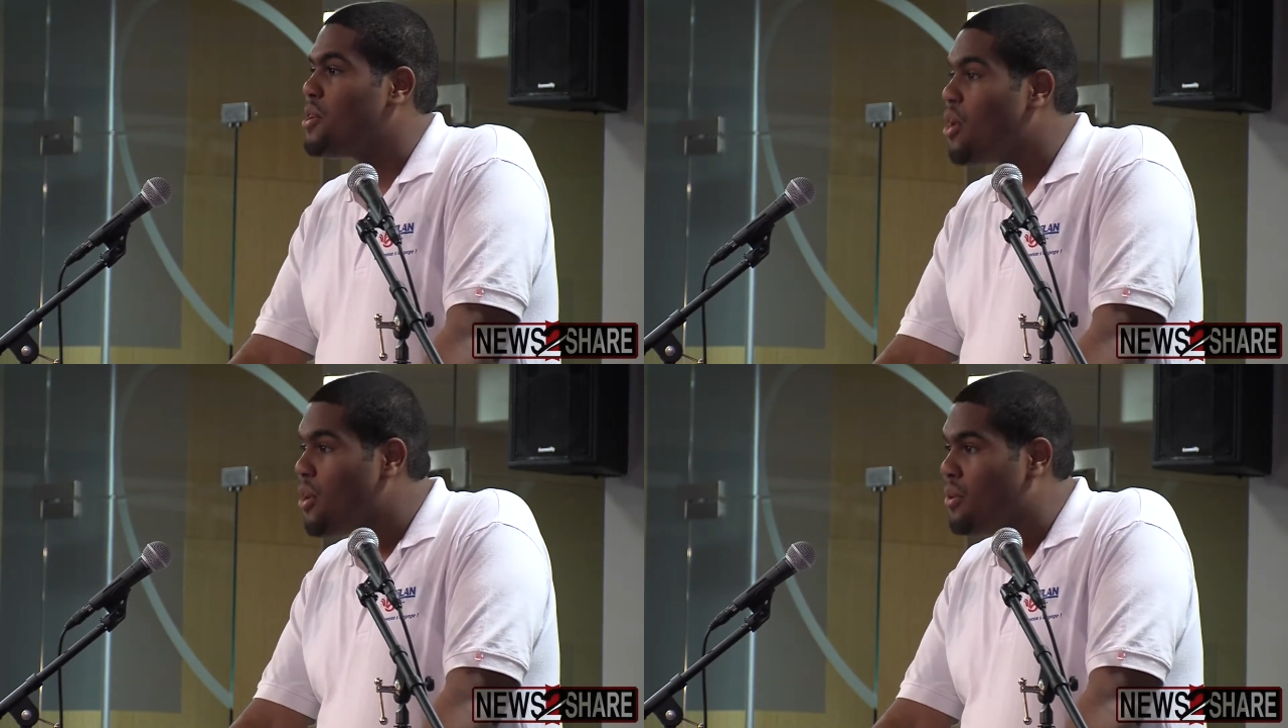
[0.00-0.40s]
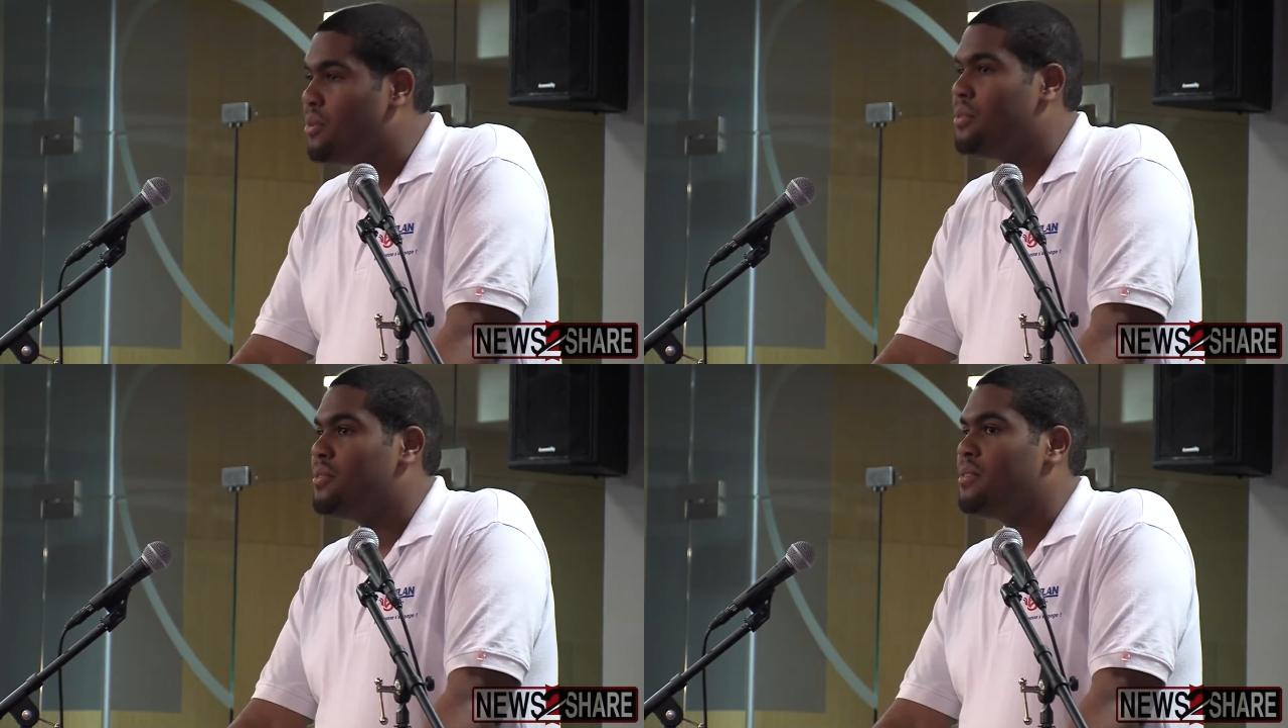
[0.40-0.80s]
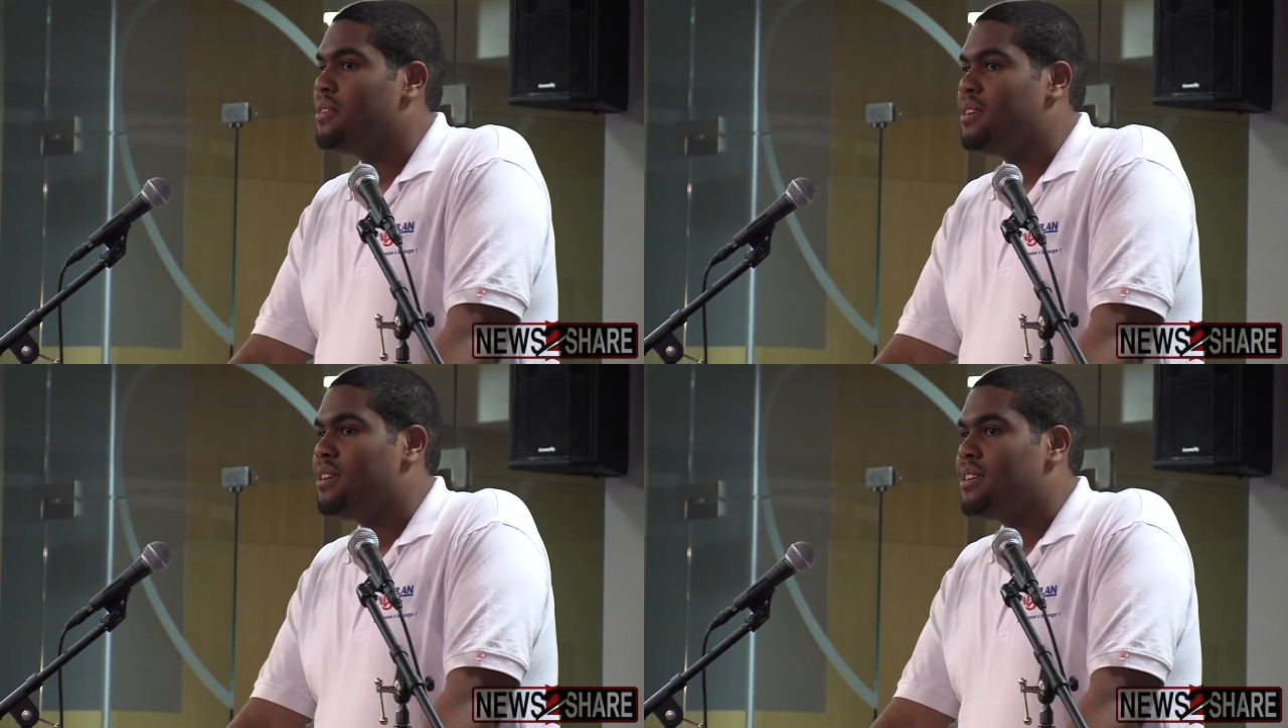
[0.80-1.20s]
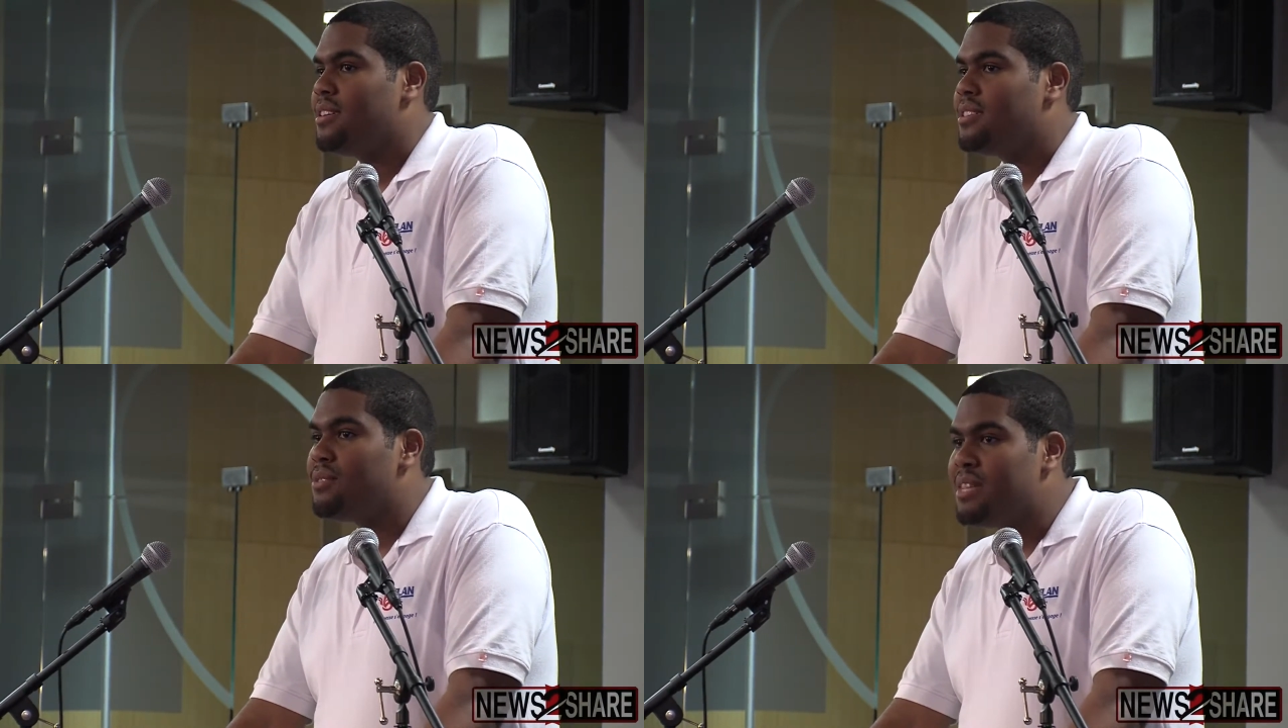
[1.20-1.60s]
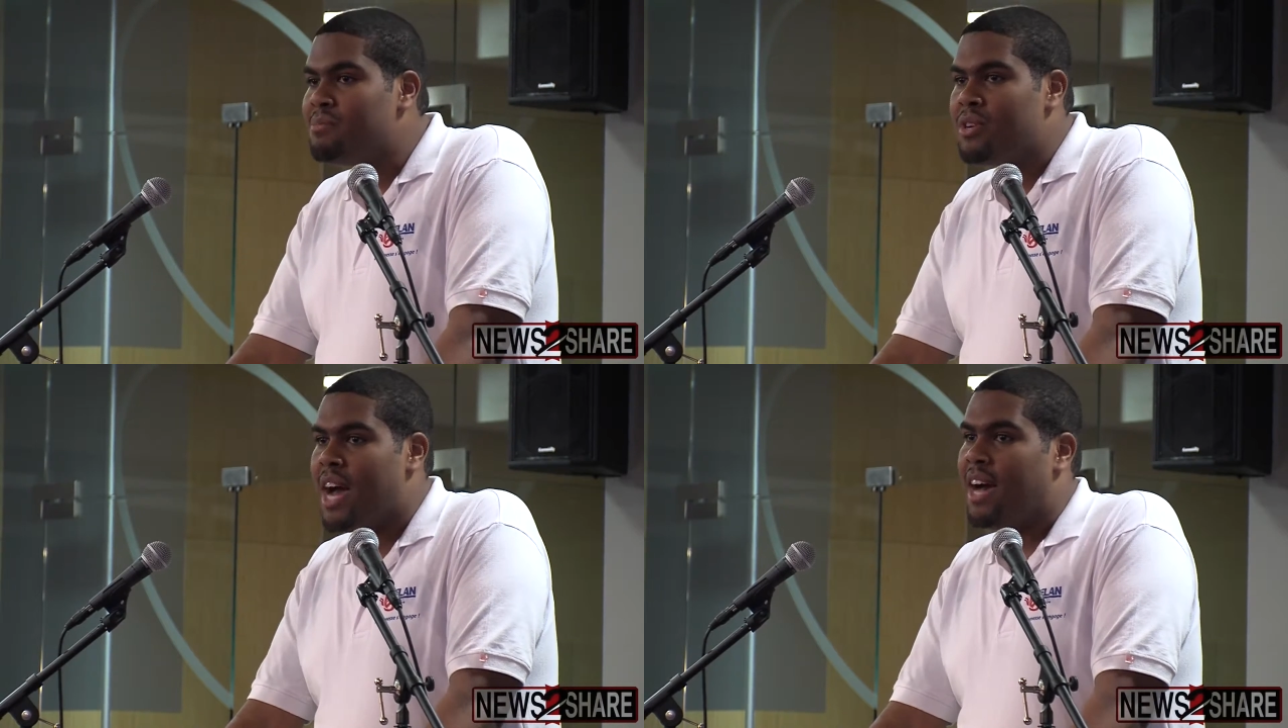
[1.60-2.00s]
go to
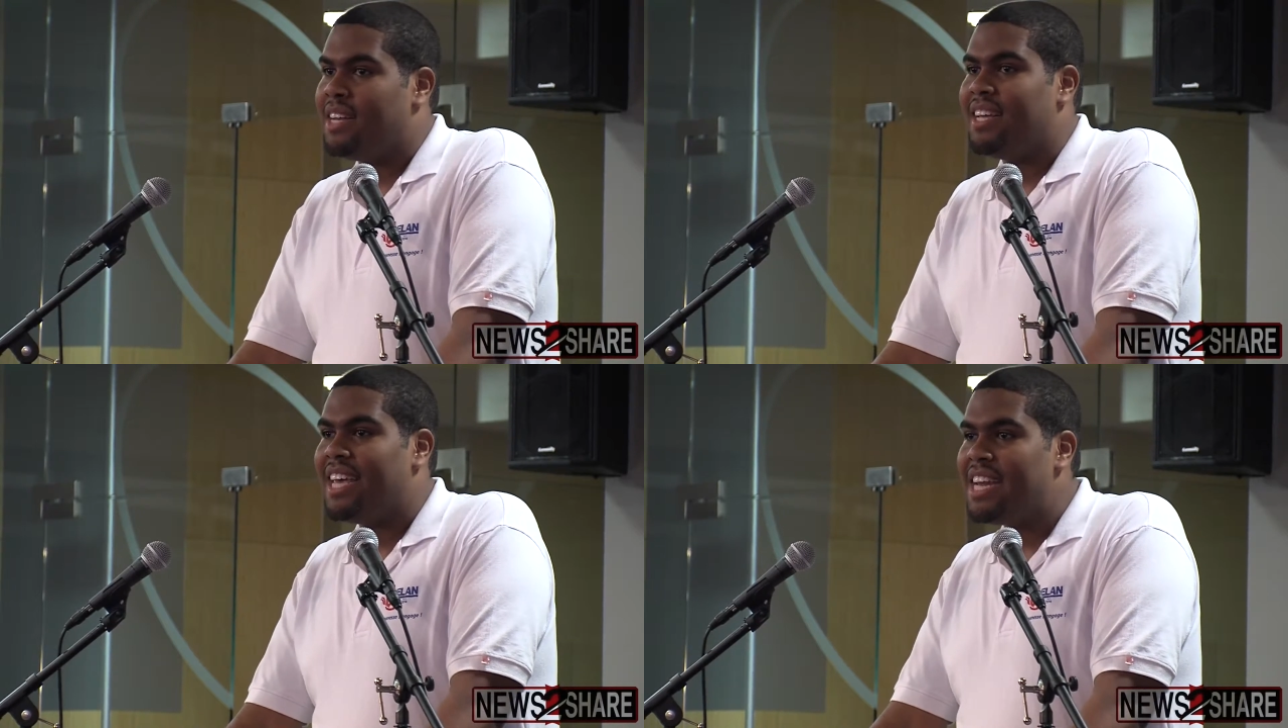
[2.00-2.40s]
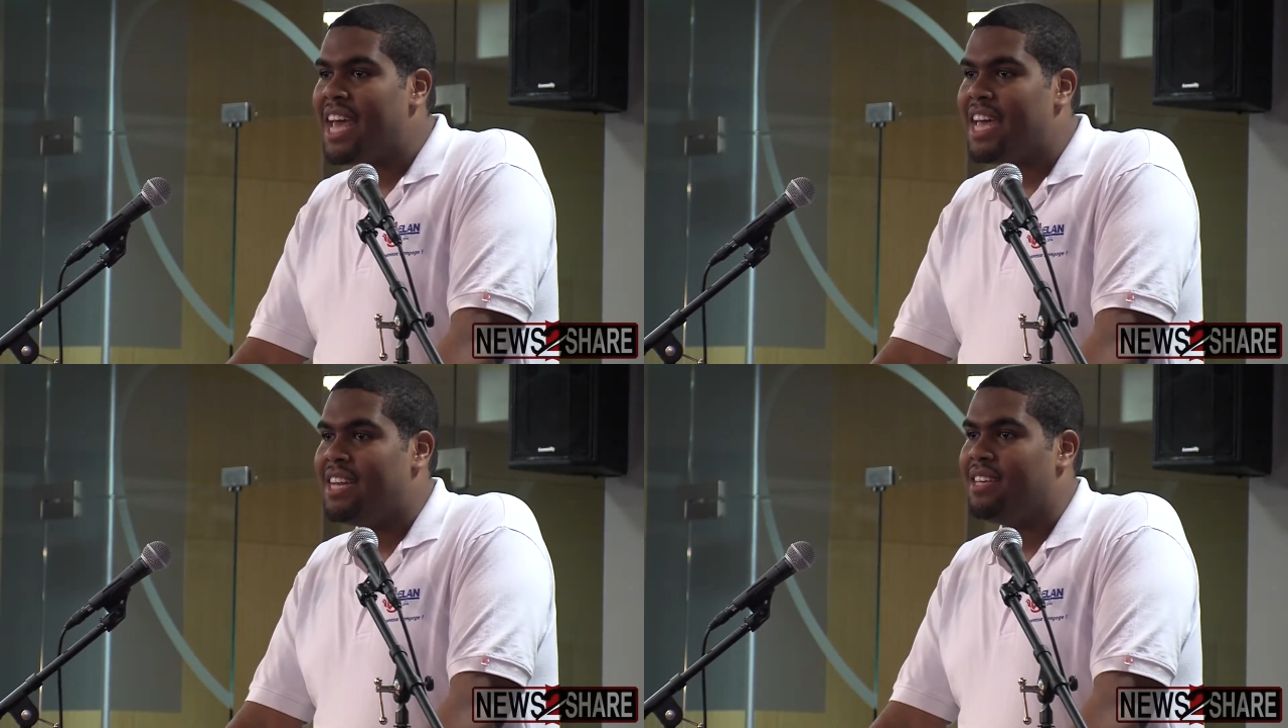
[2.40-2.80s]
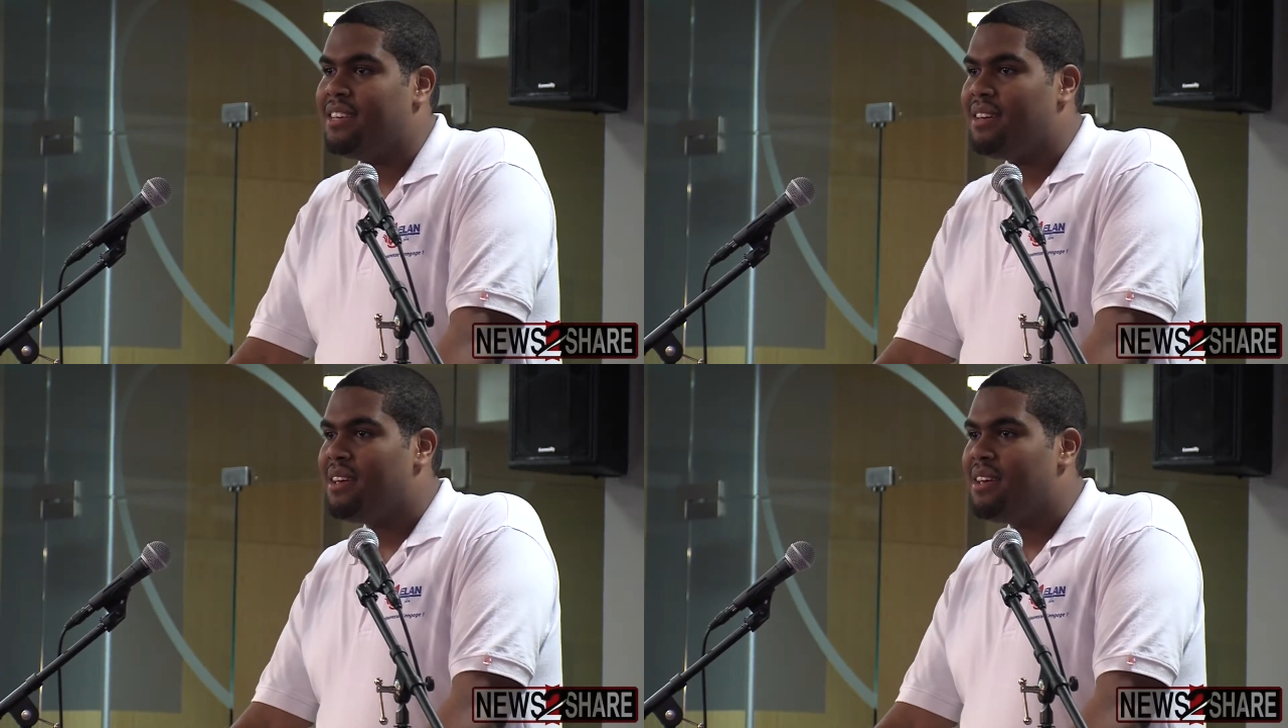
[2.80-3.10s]
Limonade in Haiti.